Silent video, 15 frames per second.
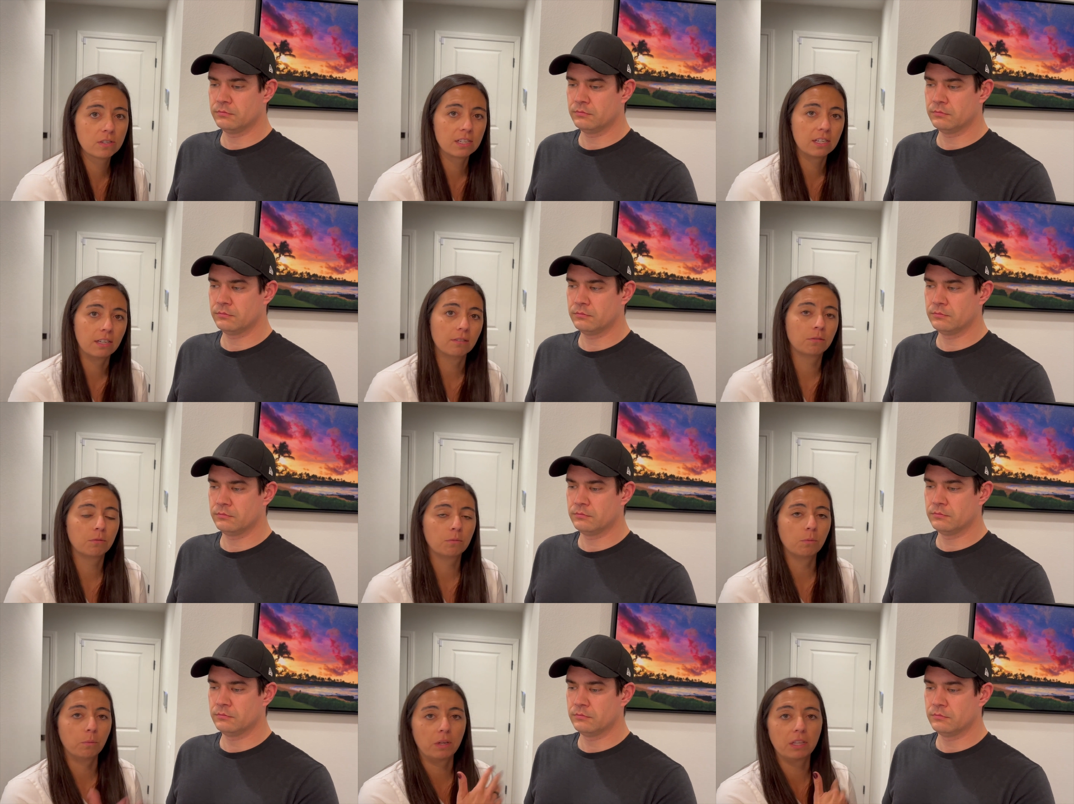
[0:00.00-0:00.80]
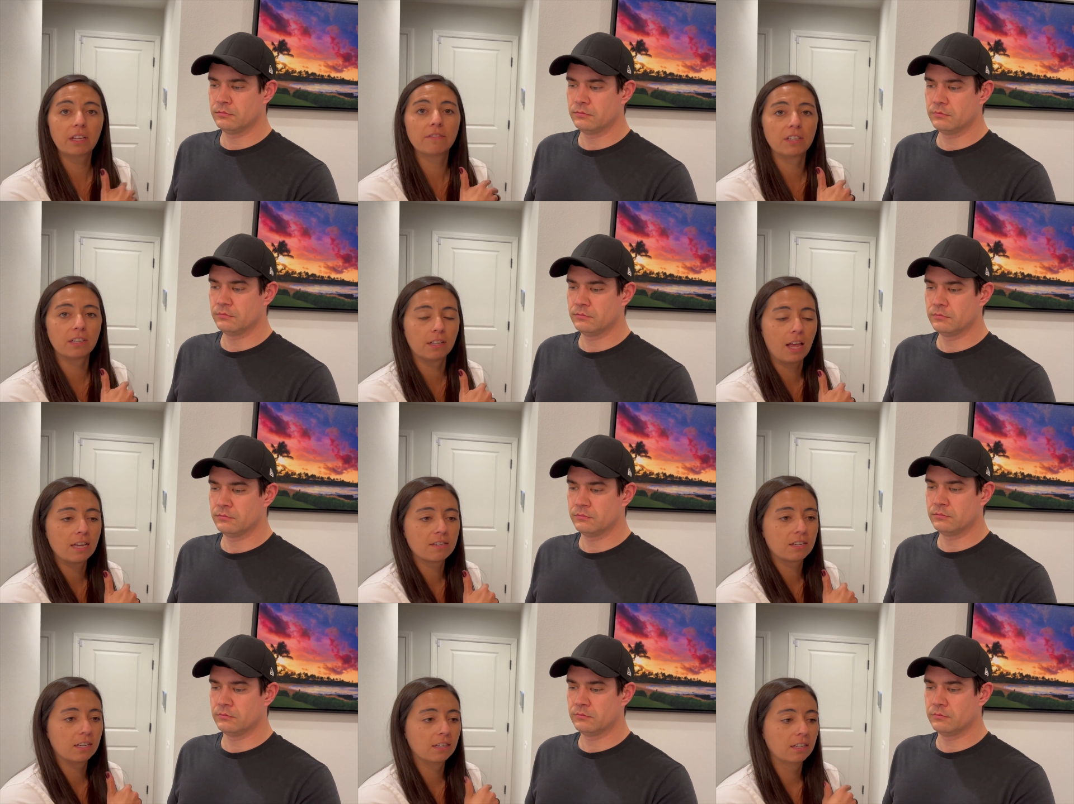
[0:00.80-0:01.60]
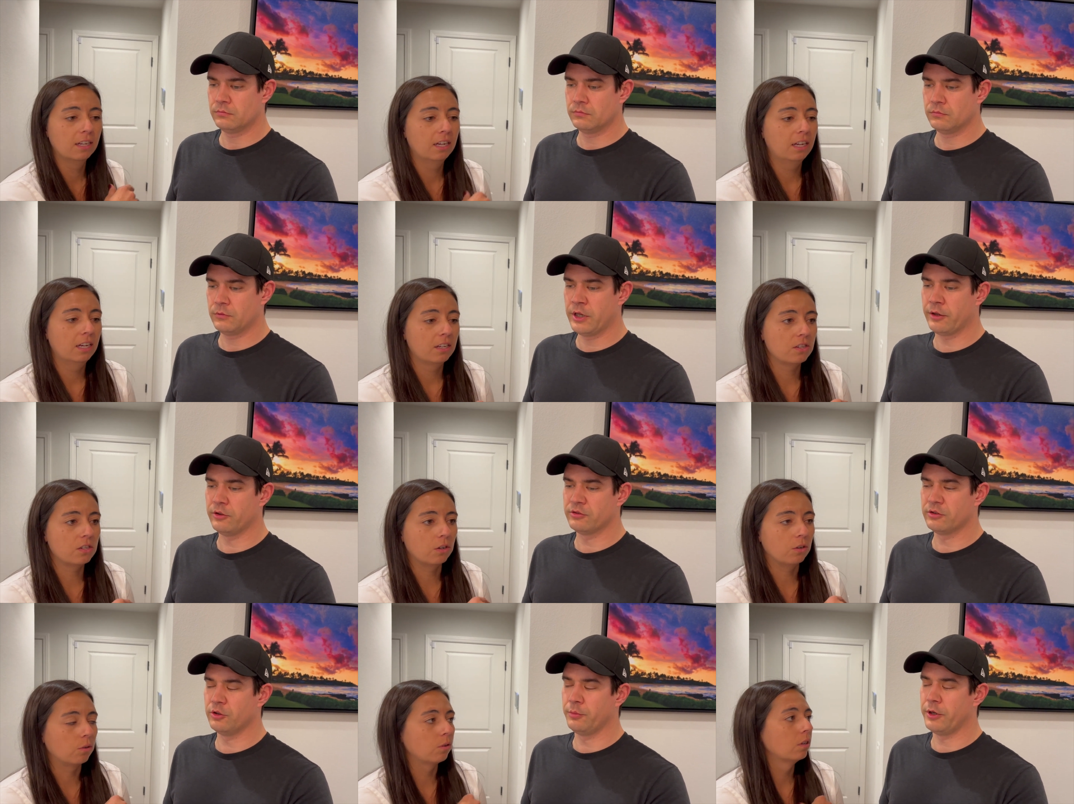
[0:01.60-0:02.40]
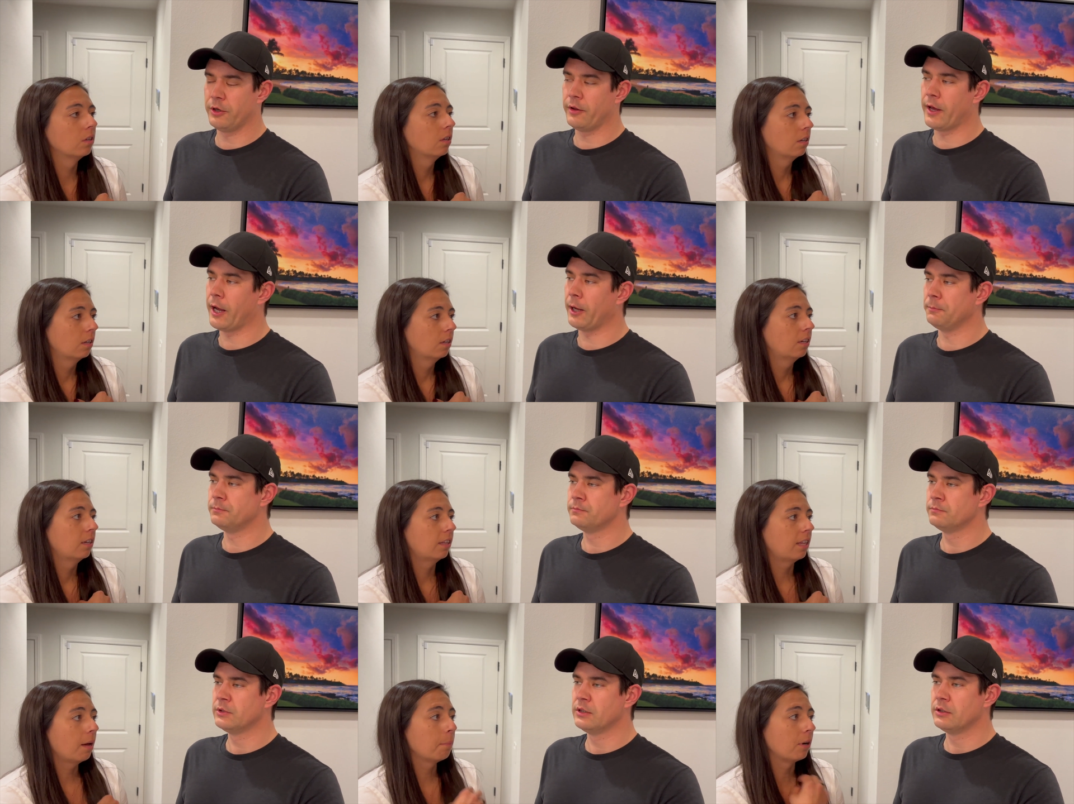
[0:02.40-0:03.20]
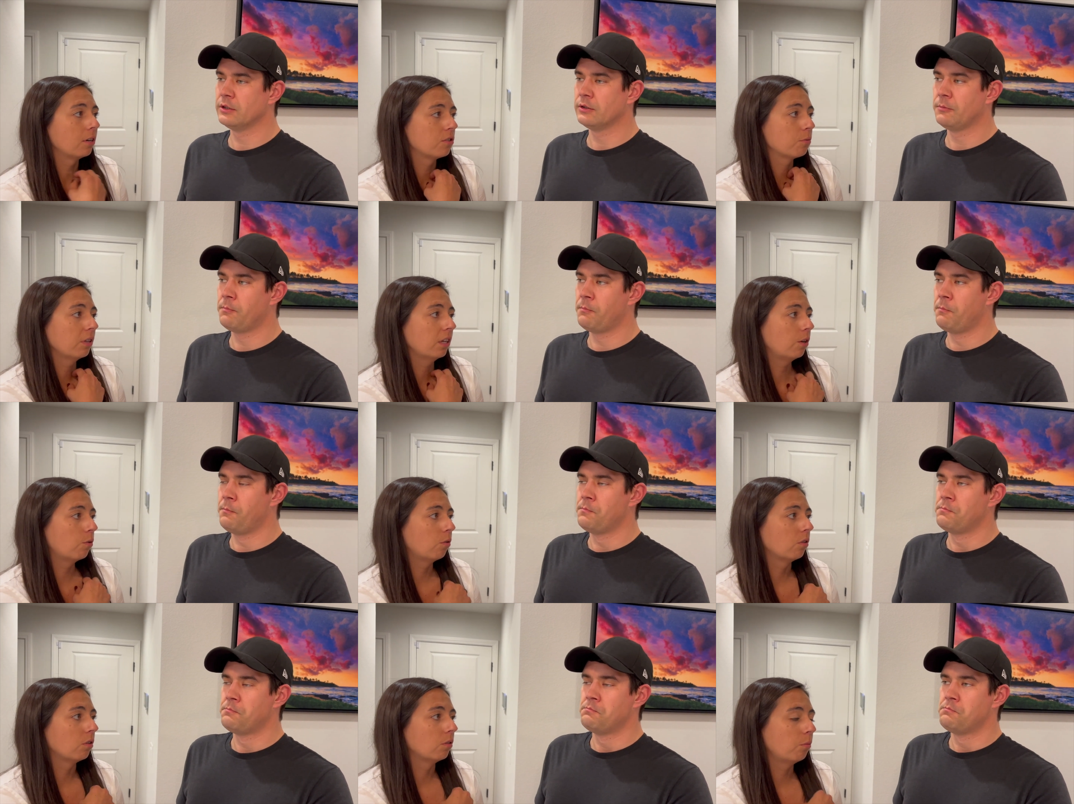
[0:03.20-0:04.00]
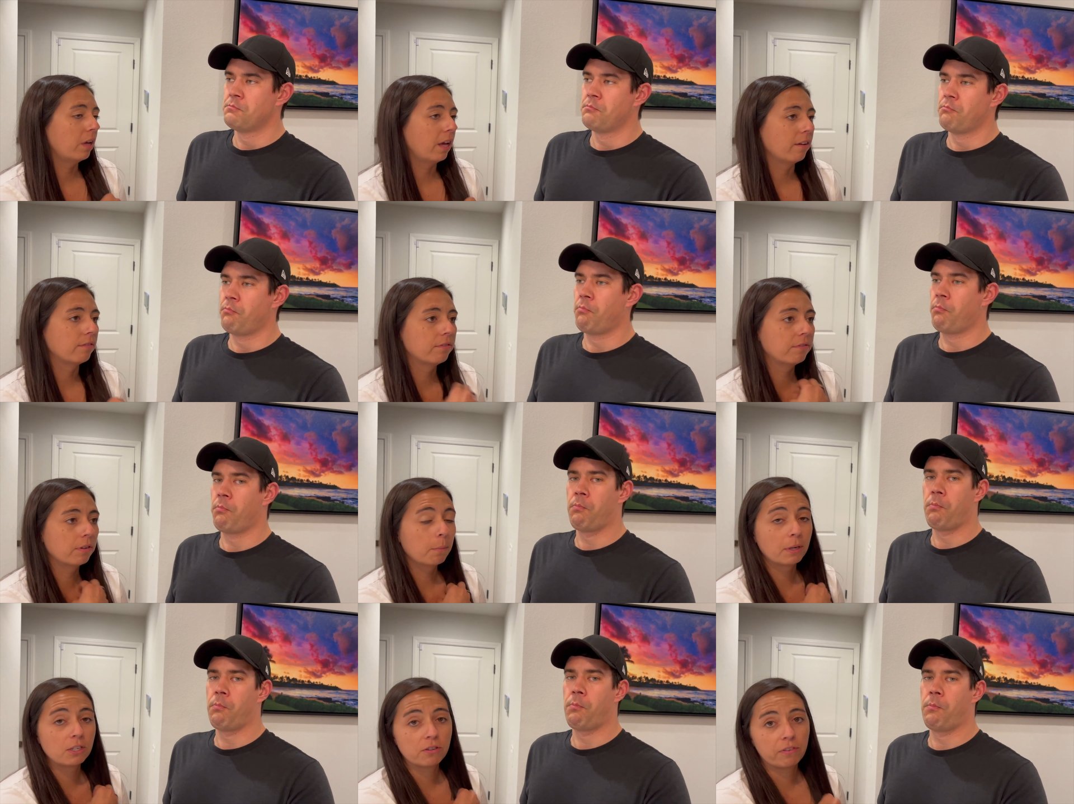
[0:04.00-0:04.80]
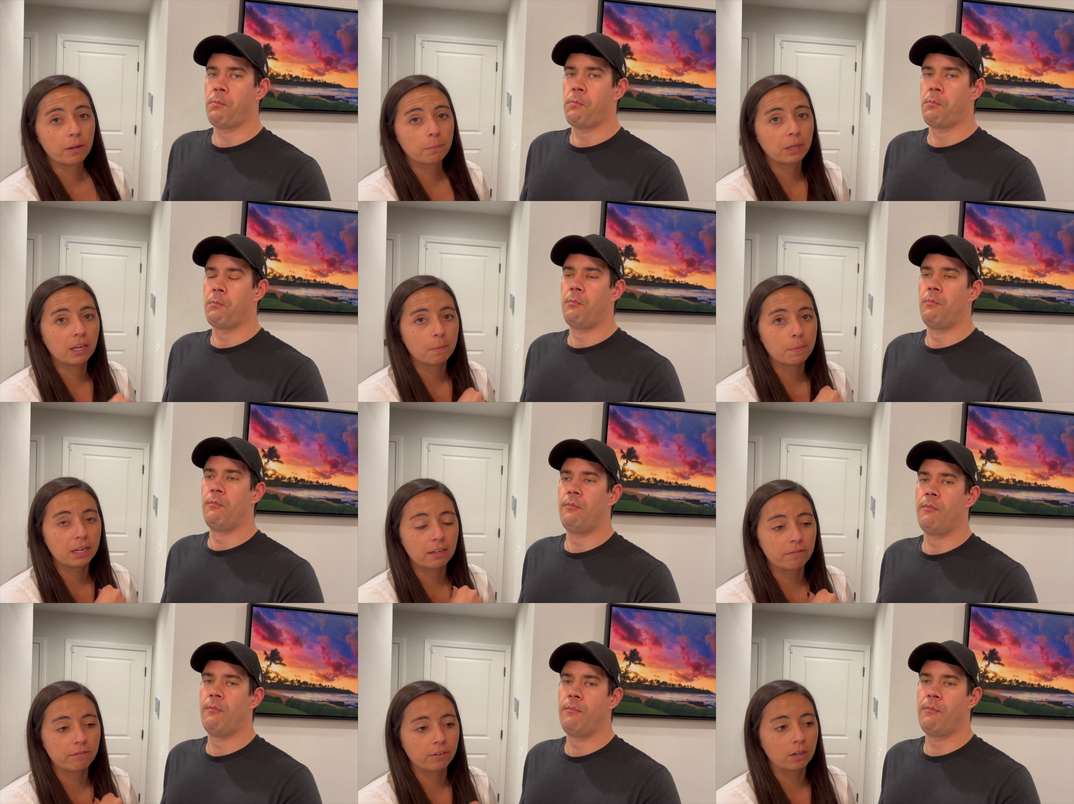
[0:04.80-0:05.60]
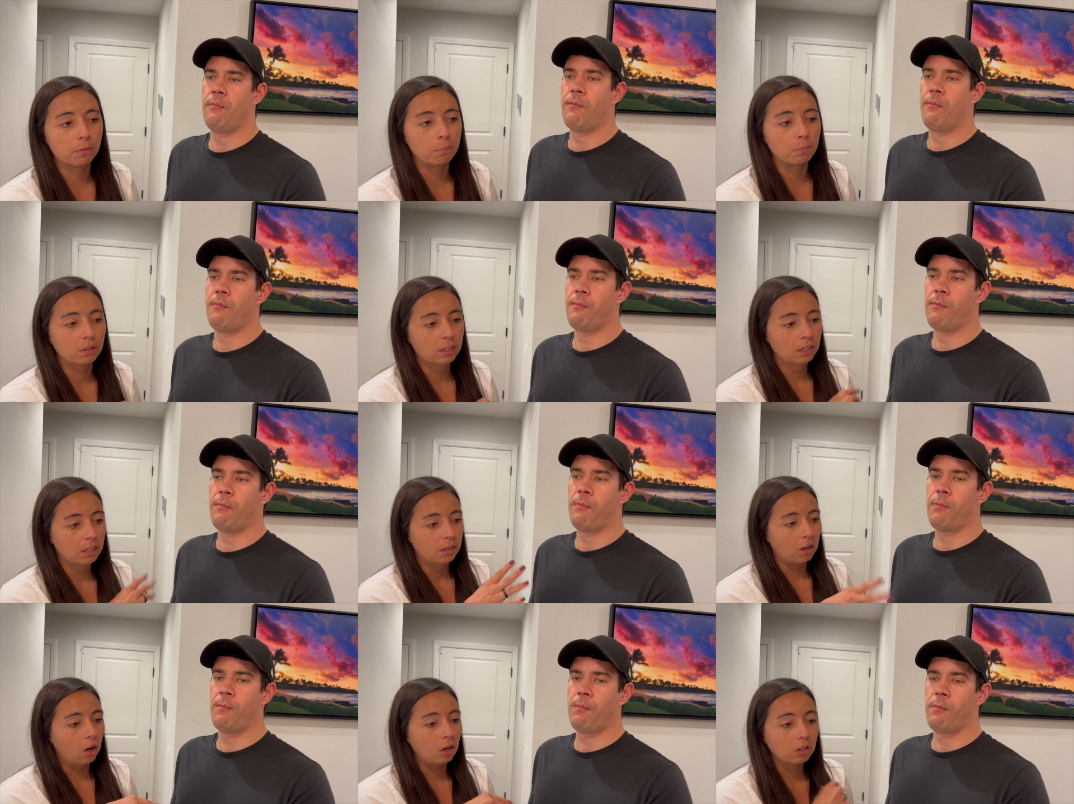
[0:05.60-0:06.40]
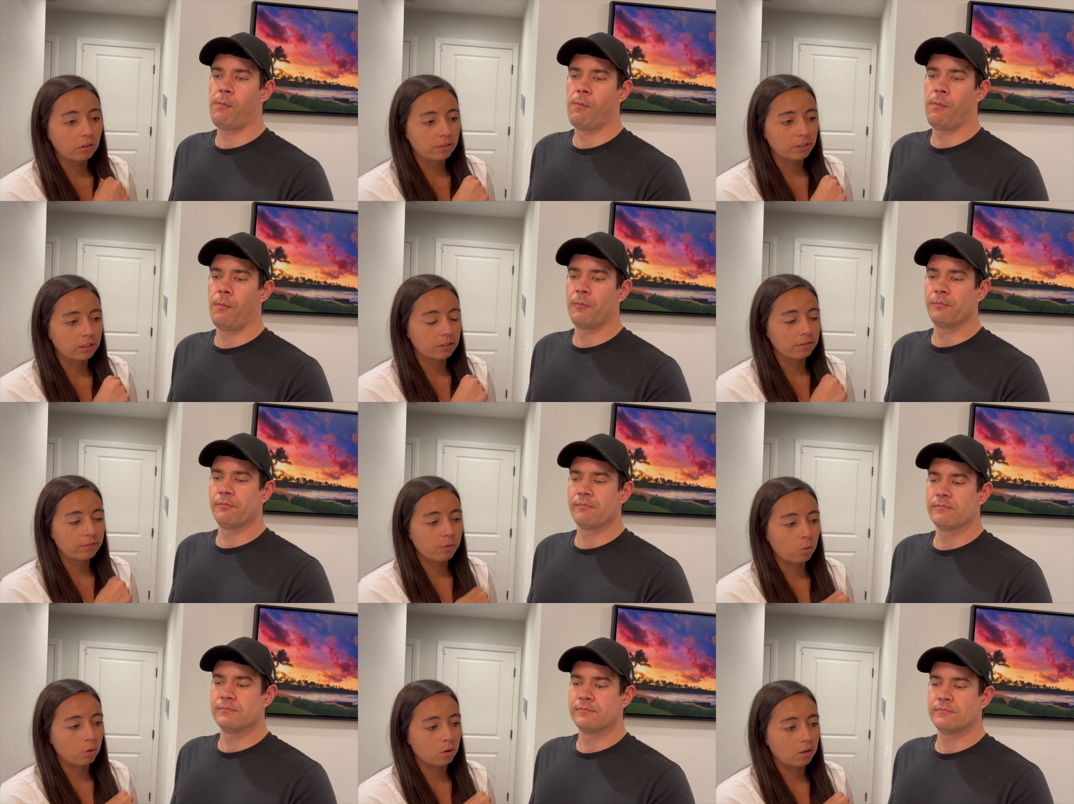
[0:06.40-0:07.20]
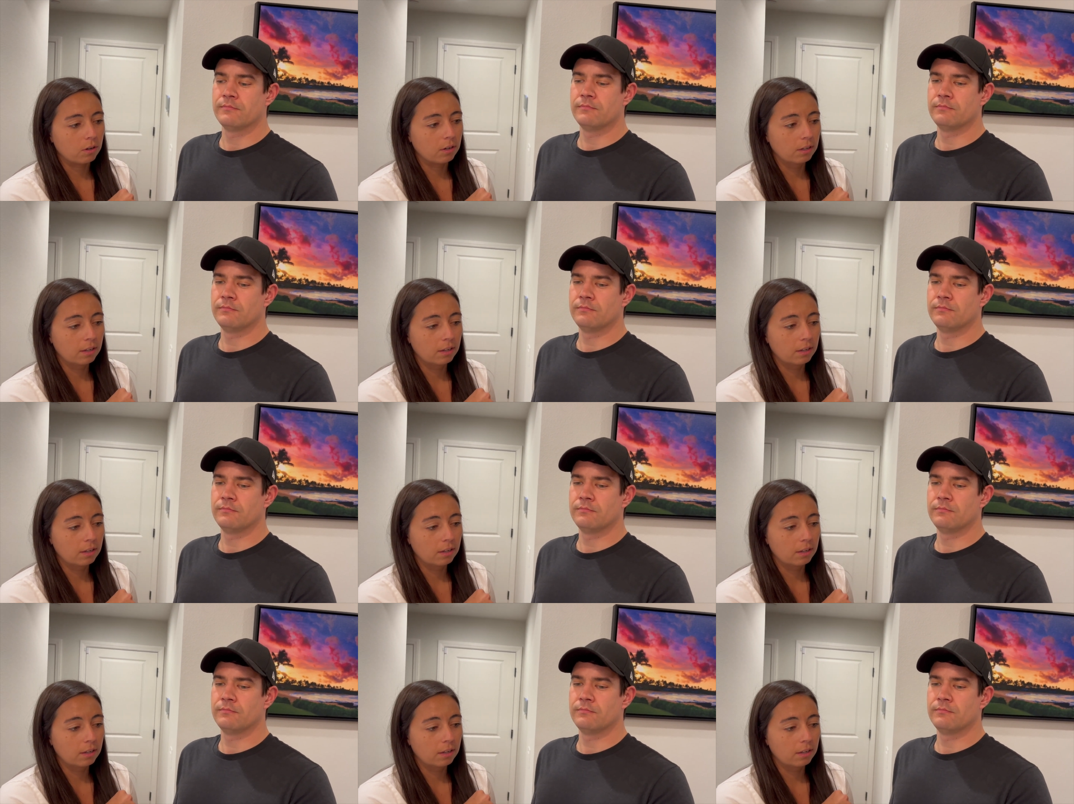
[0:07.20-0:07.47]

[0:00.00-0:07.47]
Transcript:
Speaker 1: see when we live in Alaska.
Speaker 2: Yeah, there's so a little bit of that.
Speaker 1: That part's really cool. We have a bunch of family coming in from all over for